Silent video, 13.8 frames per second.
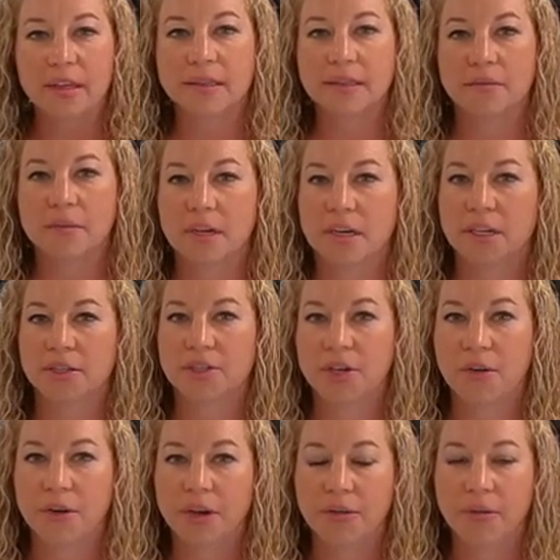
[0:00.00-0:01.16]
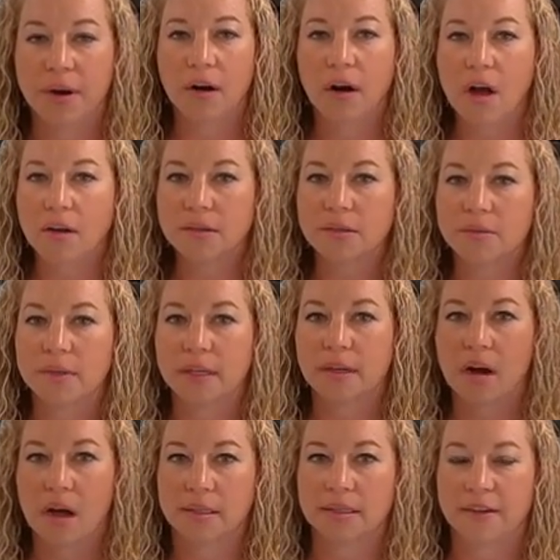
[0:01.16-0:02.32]
things that we're gonna show you are also really
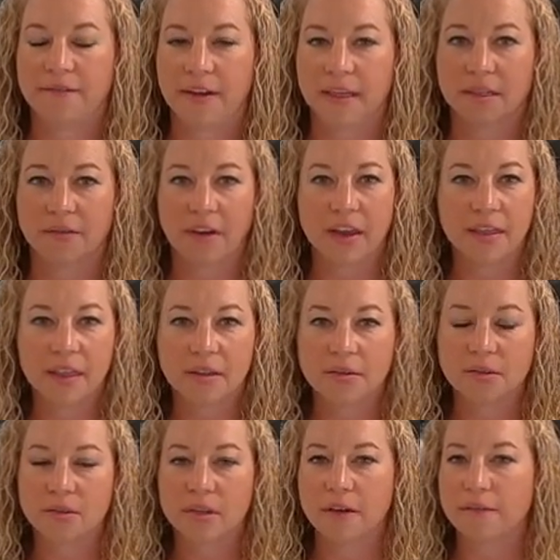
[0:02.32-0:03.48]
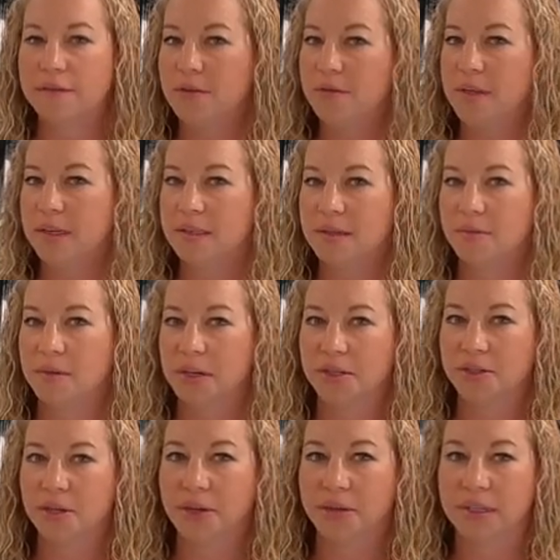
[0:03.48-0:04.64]
cost effective. I think there's only a few things that we're
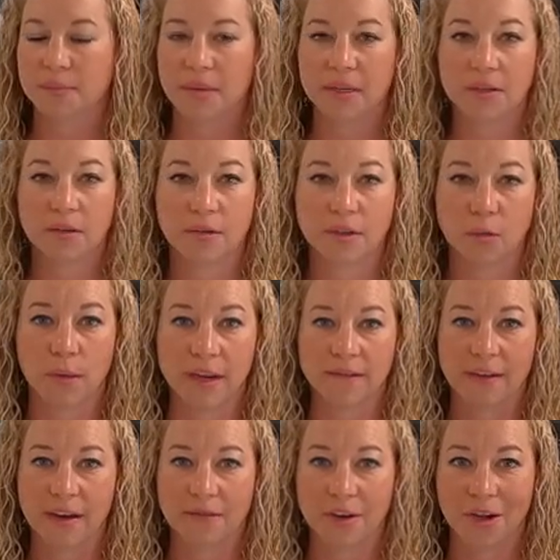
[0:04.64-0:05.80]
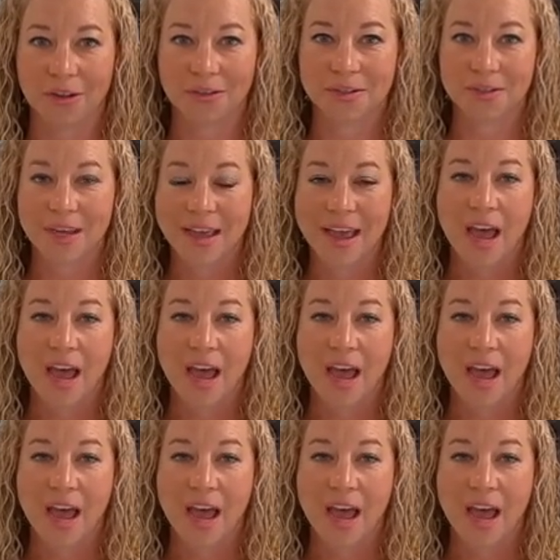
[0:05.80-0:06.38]
gonna show you that's priced over $25.